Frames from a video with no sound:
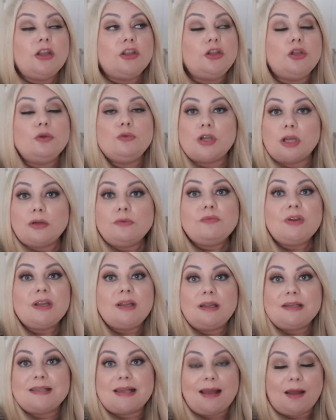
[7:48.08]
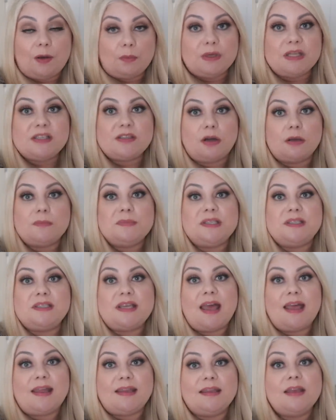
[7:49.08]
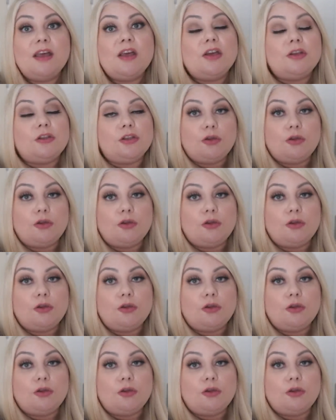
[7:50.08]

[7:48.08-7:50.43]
You don't realize how many times a day